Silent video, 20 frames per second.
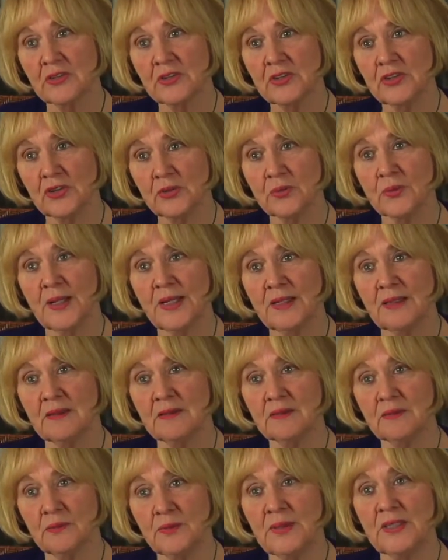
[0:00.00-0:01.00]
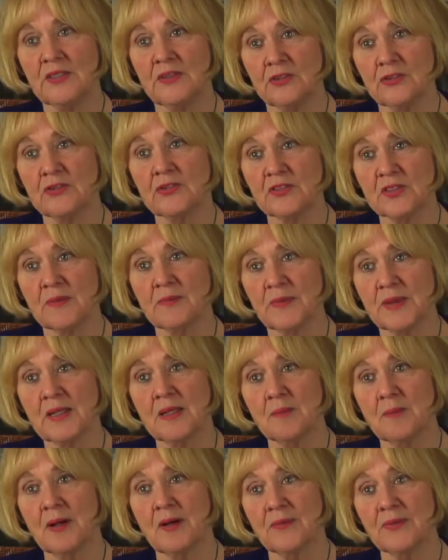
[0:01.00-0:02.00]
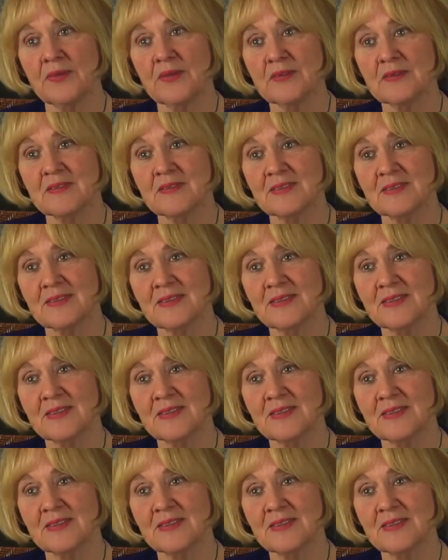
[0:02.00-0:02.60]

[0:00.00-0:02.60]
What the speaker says: You're right, we need to do something about this.